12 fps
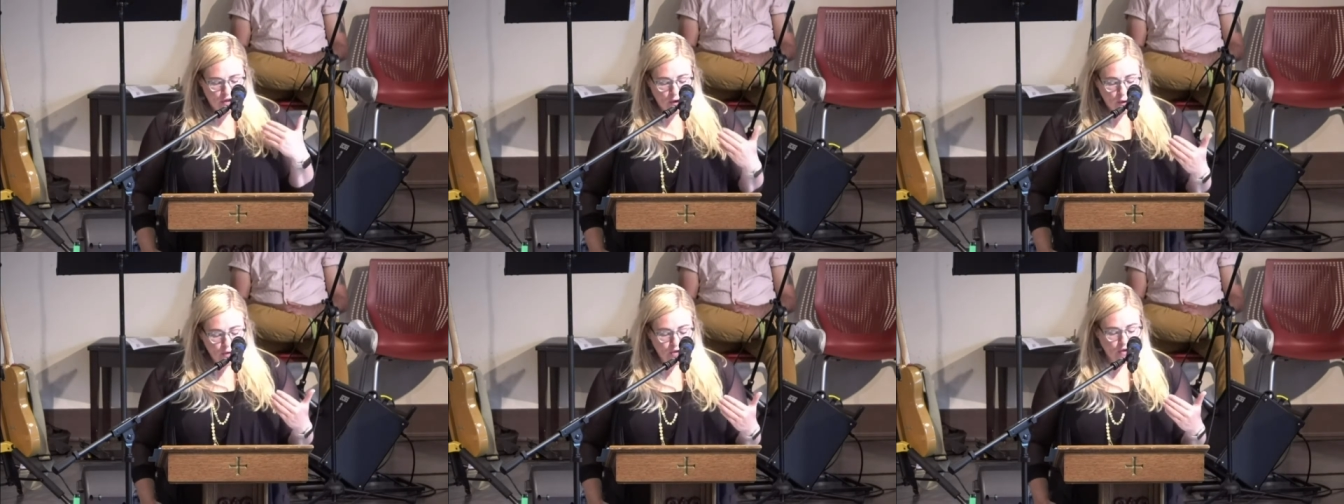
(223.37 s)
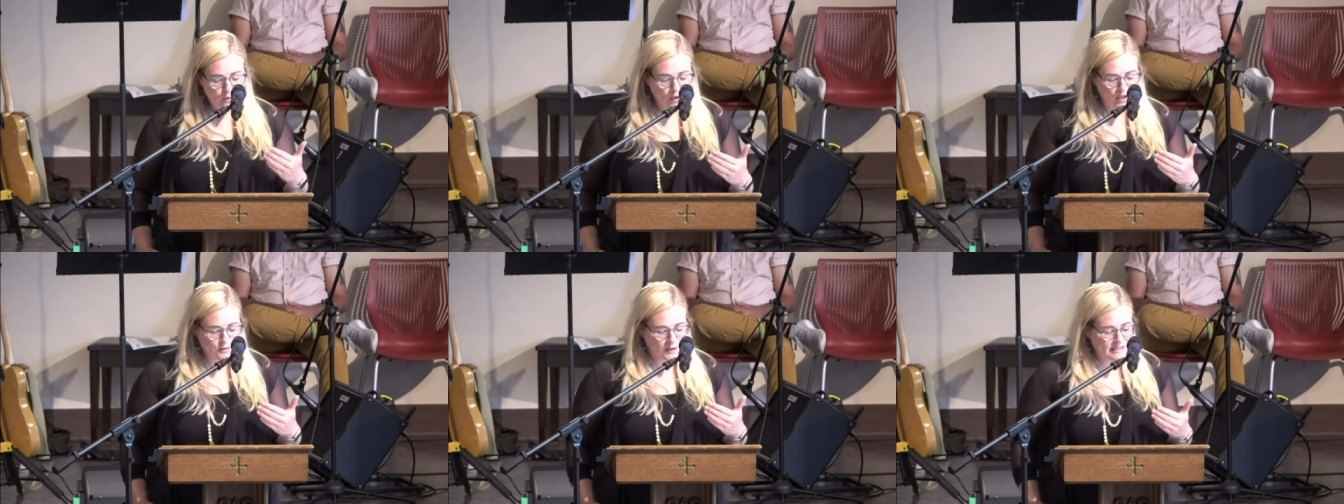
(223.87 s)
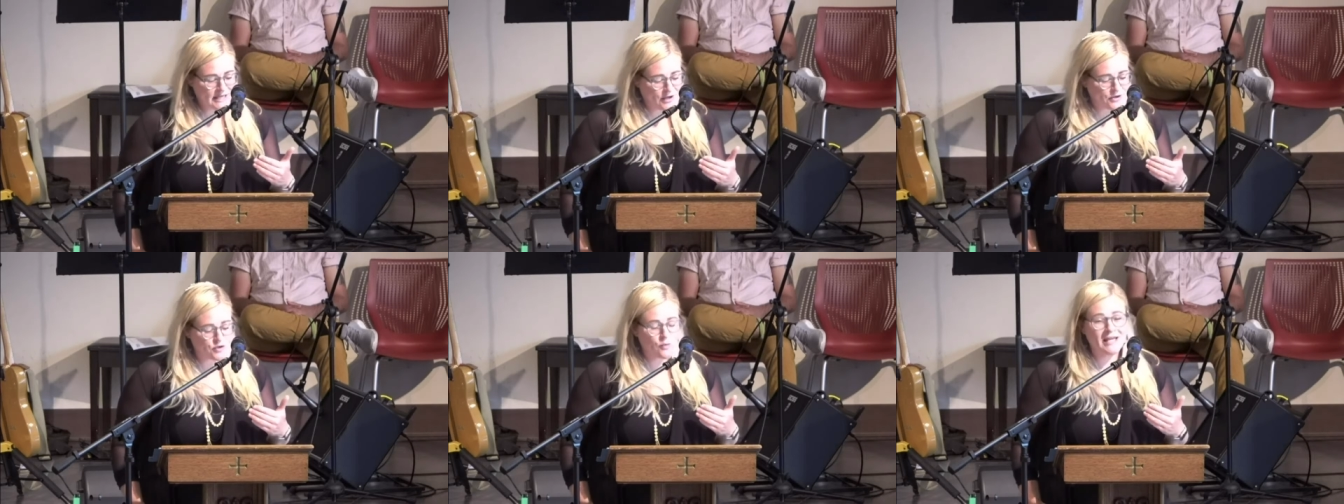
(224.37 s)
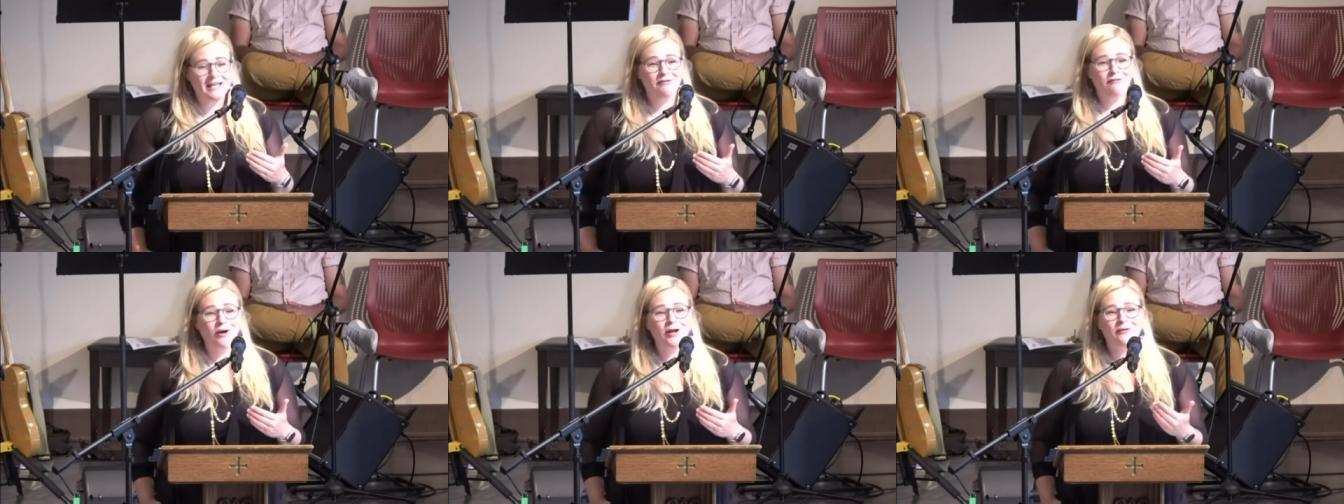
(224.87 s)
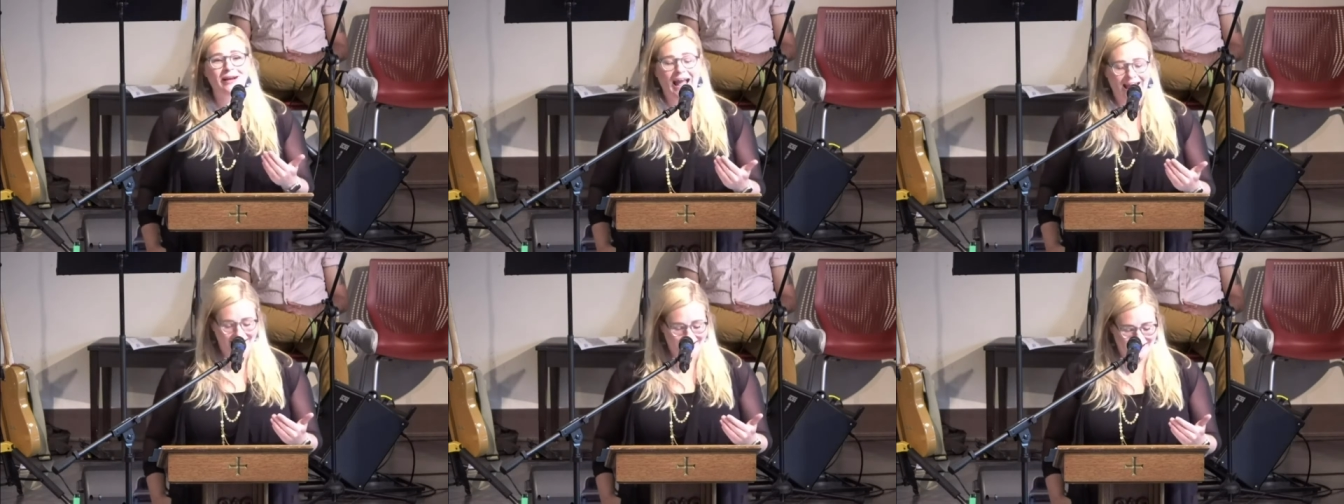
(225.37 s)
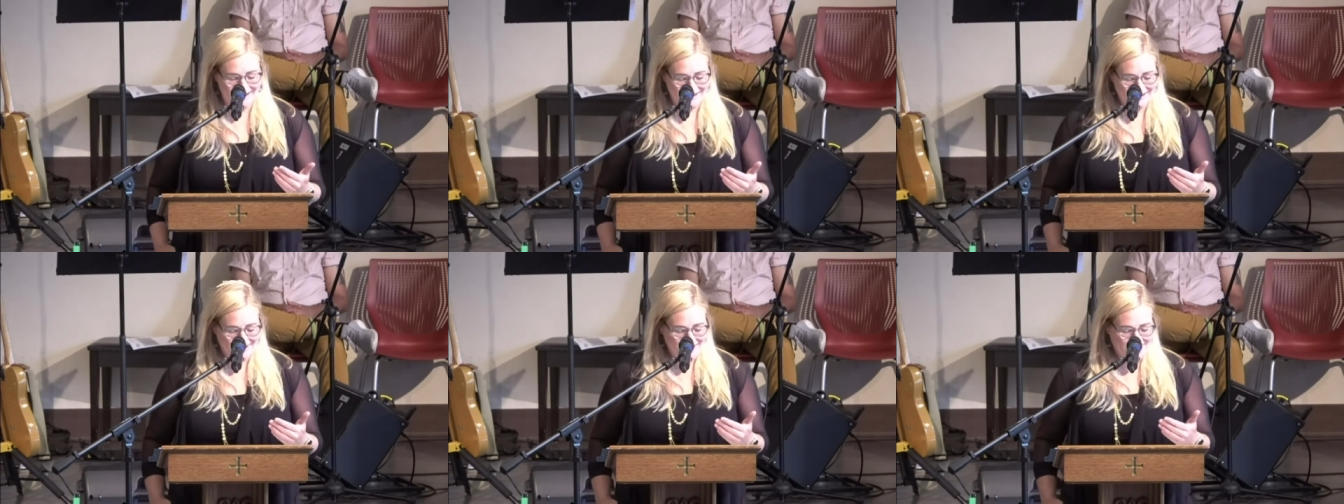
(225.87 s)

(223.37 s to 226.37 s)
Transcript: those are the ones we tell so we can avoid reality.